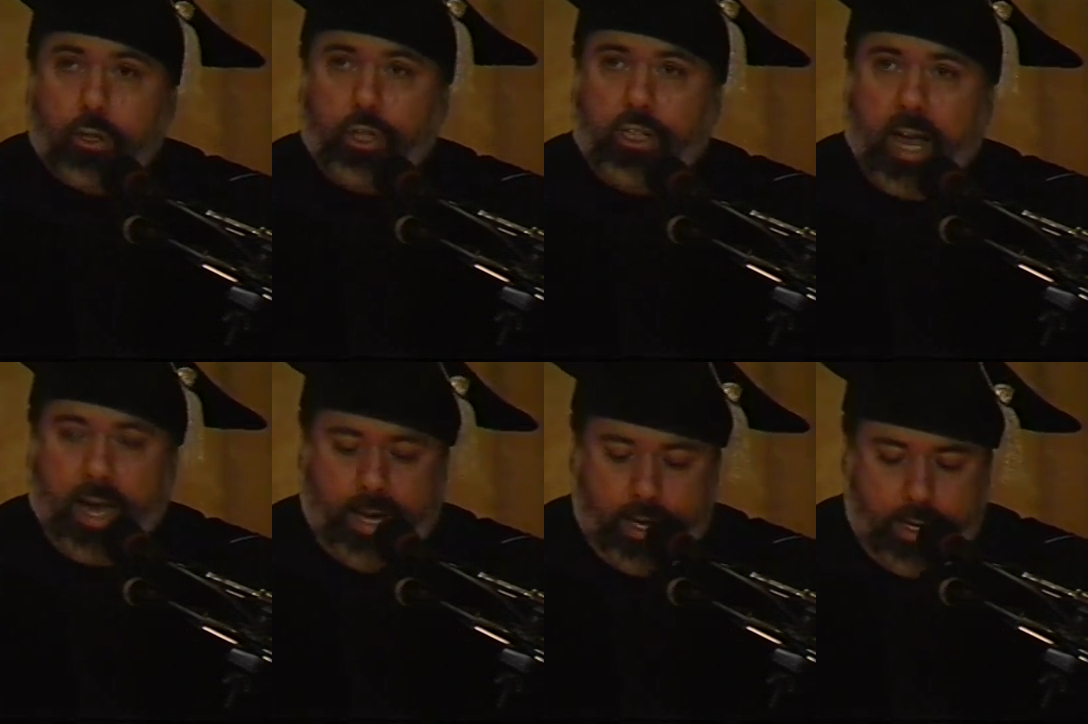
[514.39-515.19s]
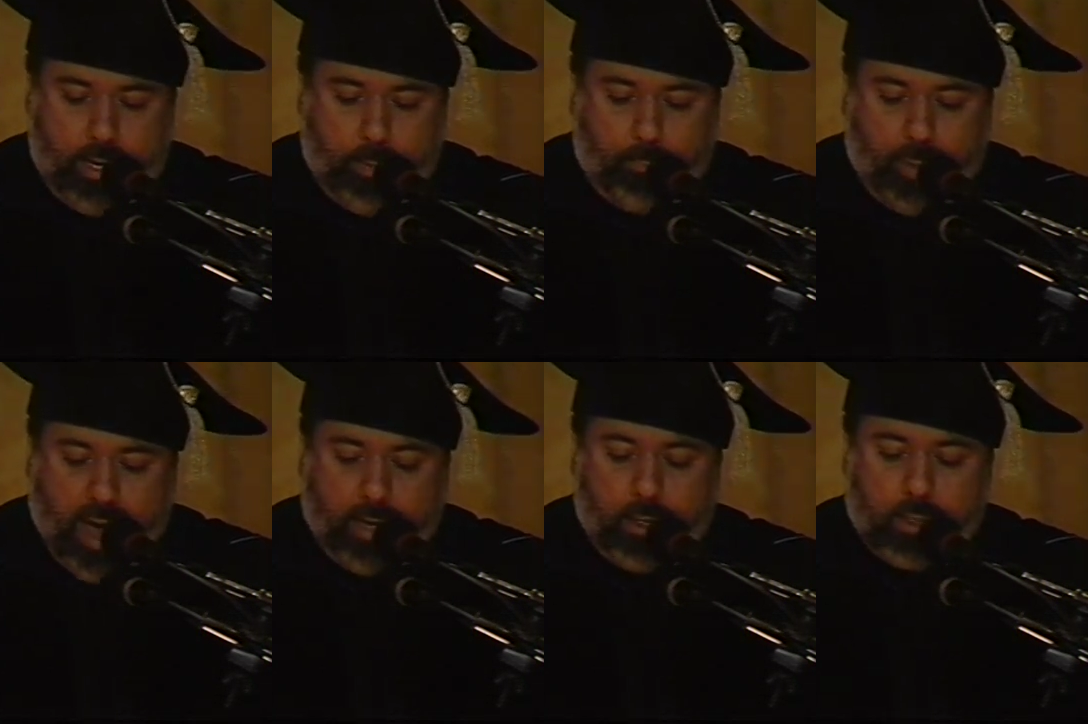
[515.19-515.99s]
Today,
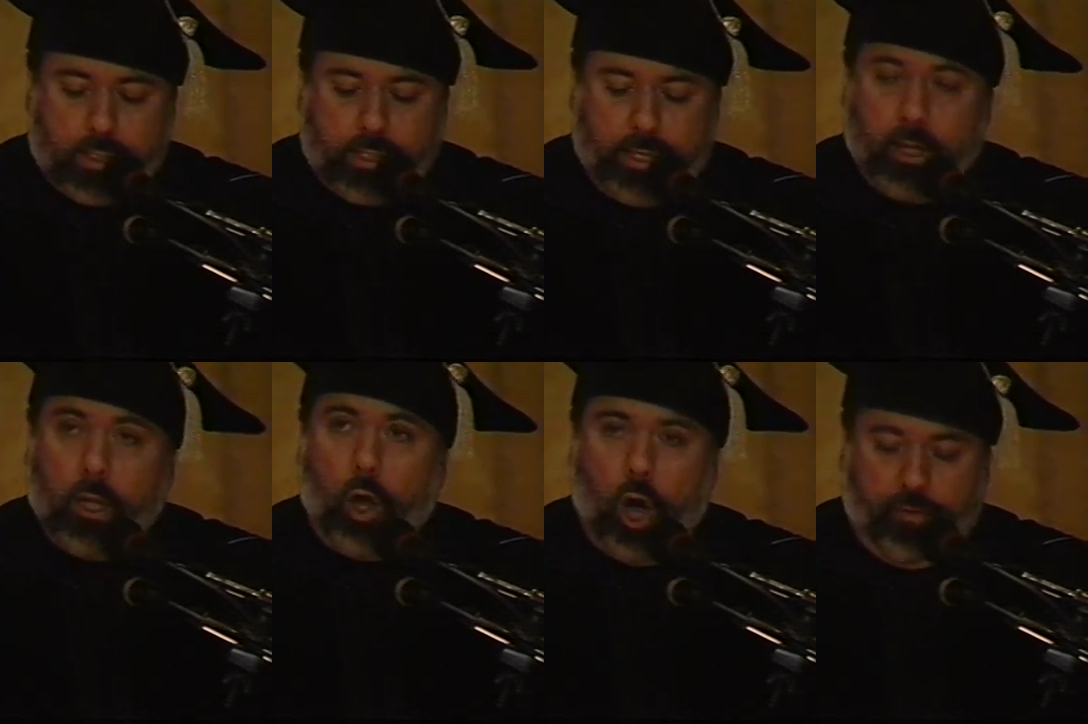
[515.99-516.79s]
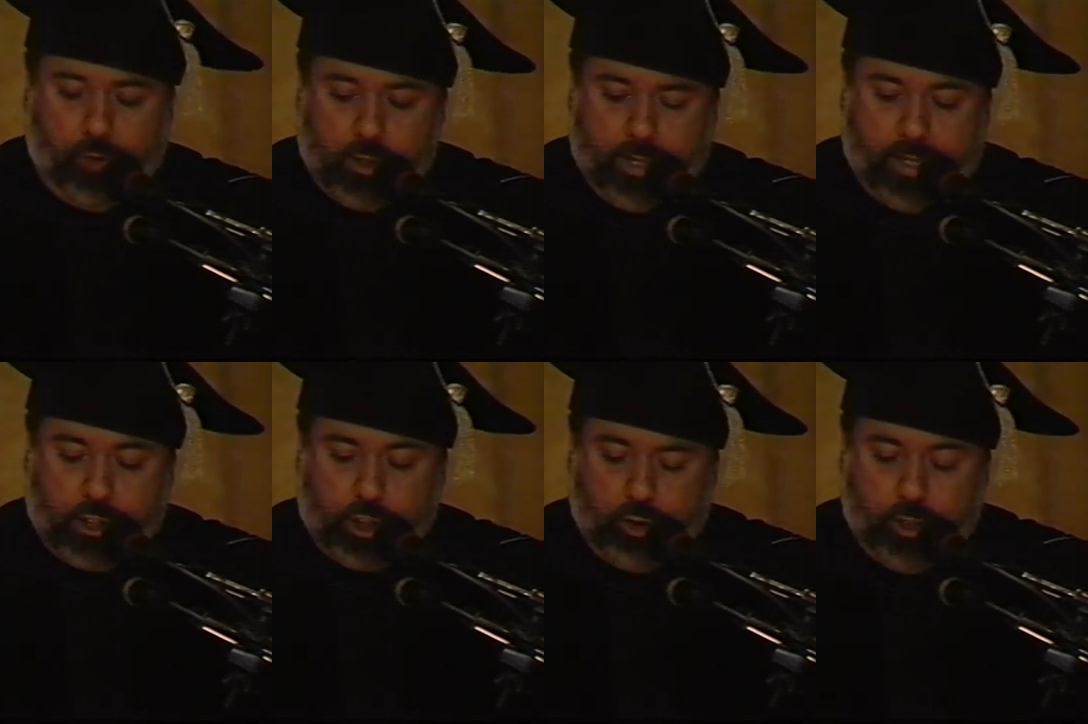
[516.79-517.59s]
Penn still offers
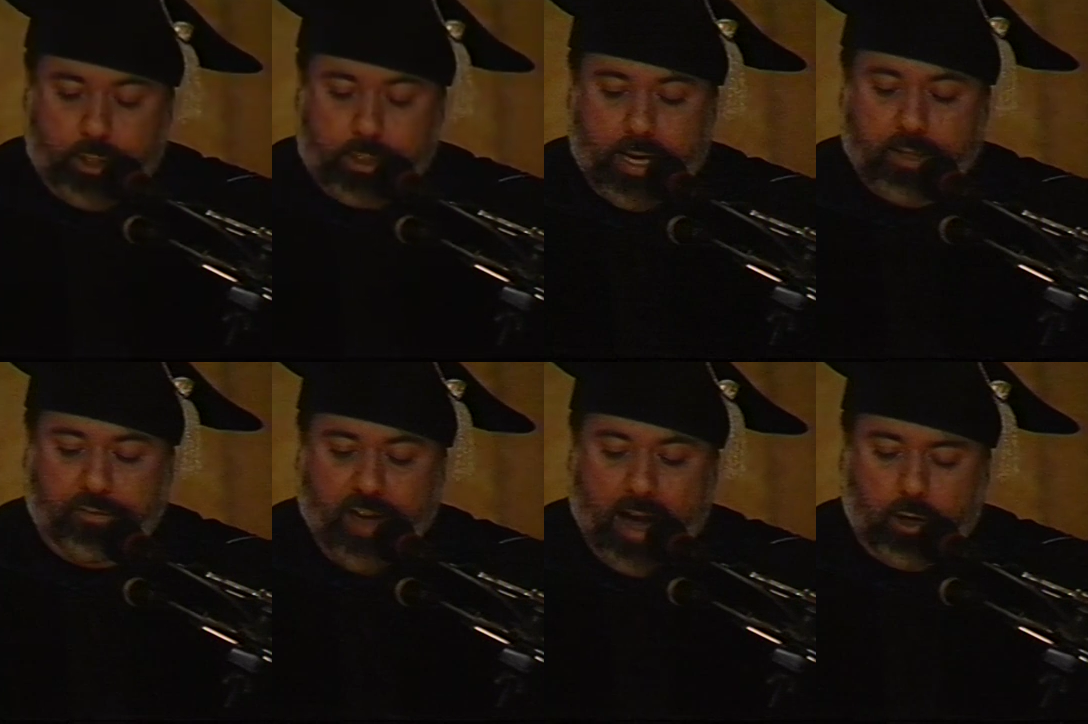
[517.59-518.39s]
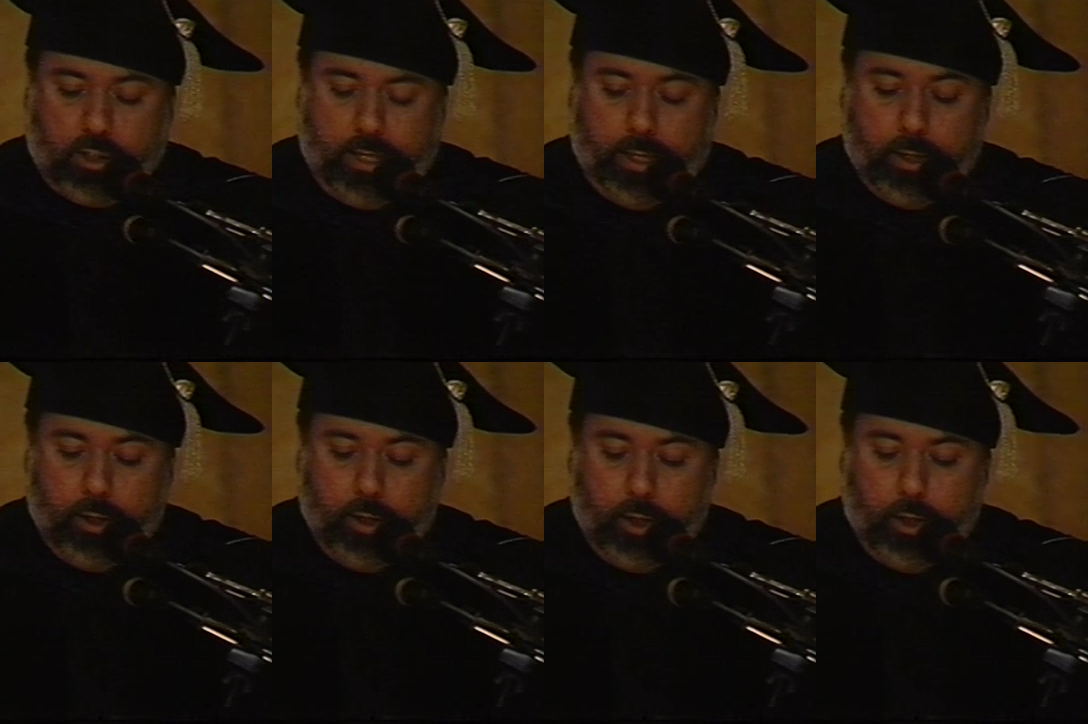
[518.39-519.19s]
its students and faculty
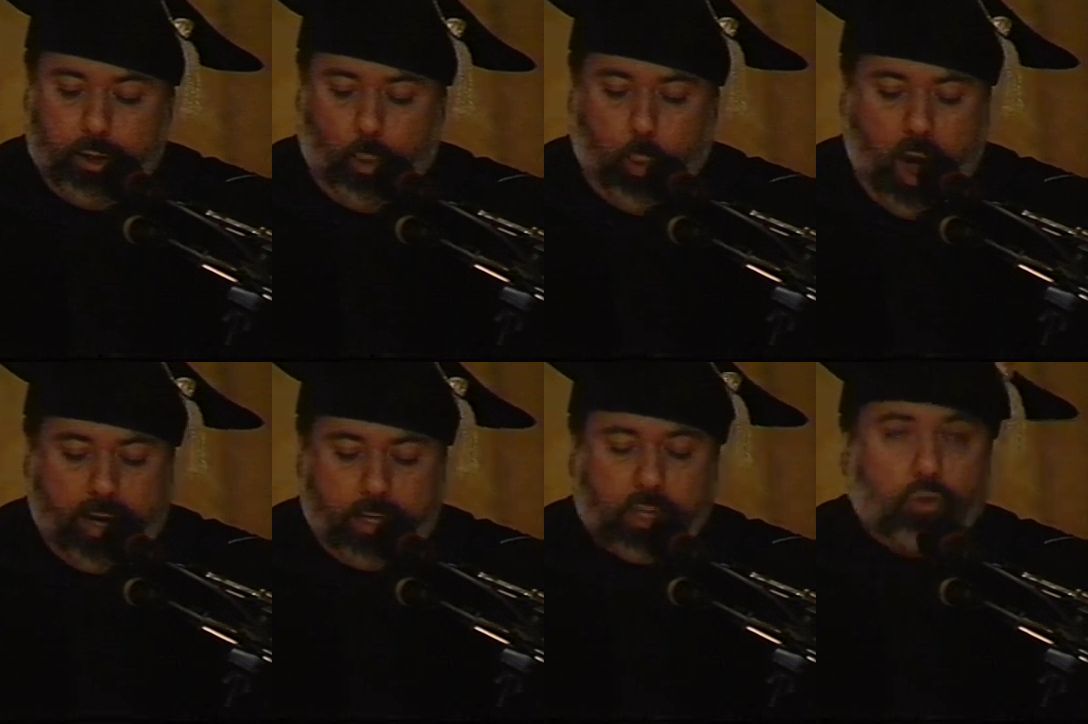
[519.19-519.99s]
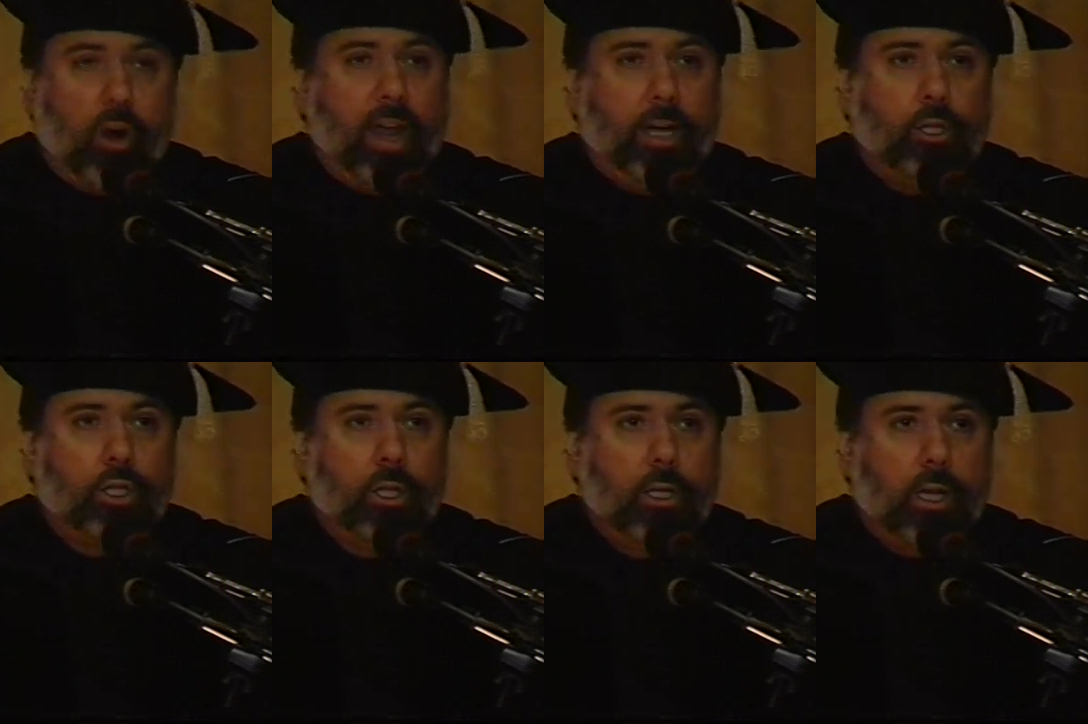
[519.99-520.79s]
the widest range
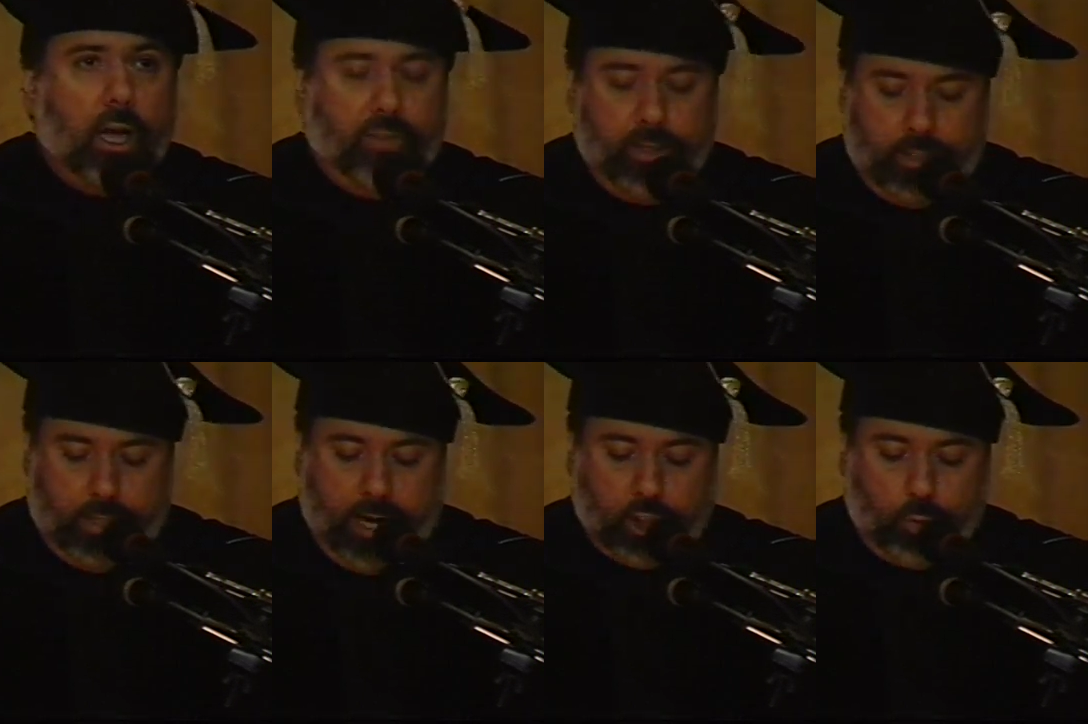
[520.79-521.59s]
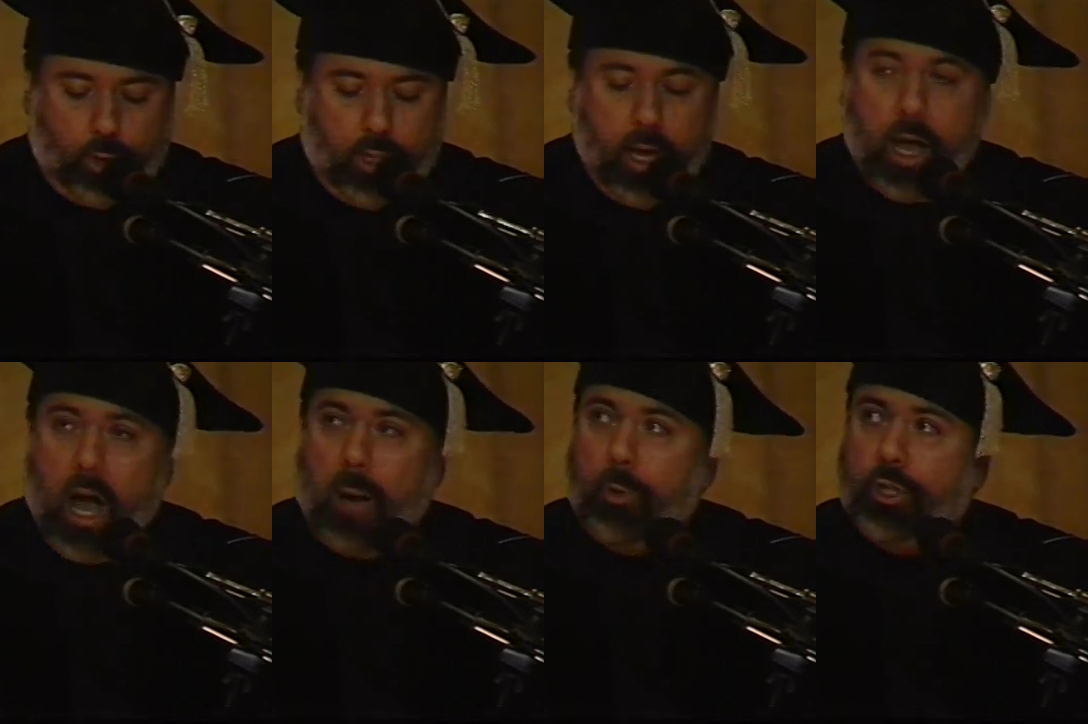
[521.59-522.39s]
of intellectual
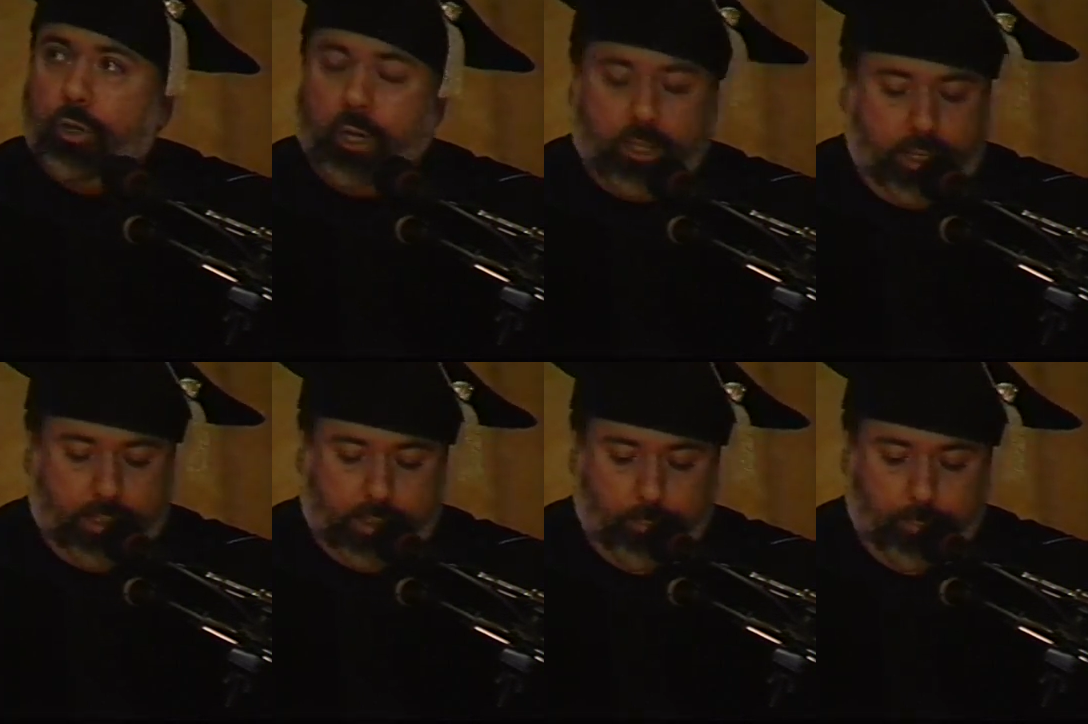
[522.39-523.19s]
opportunities.